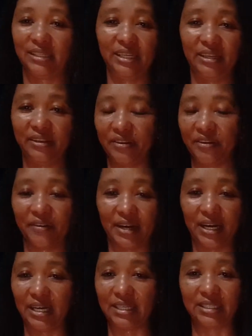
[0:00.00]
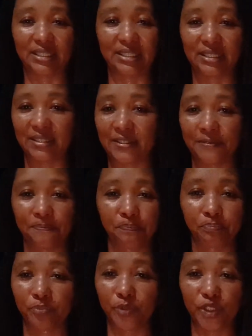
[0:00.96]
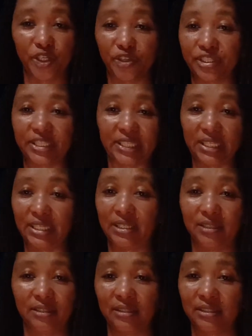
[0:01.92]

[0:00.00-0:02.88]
in the grass, dirty,